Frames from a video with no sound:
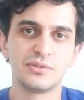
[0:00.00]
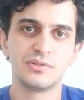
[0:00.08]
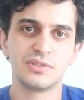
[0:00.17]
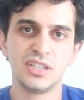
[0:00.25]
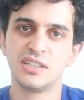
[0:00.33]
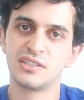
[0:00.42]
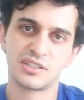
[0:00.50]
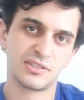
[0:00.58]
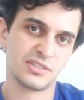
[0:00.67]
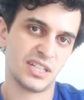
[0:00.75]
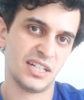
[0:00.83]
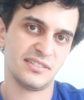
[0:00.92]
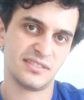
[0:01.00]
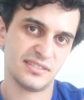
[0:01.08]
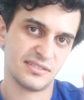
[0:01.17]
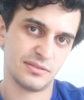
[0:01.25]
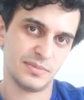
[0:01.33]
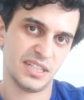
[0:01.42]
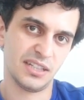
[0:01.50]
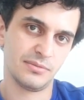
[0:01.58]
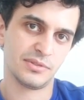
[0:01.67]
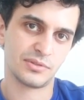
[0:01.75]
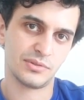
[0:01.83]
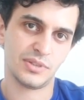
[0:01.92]
to really recognize this to be
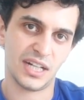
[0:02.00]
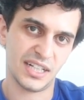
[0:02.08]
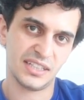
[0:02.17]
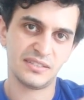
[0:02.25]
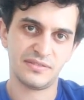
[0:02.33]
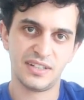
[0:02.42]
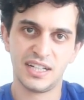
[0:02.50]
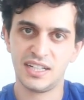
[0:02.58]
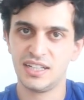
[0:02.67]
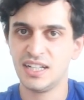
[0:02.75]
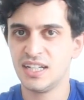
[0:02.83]
able to identify.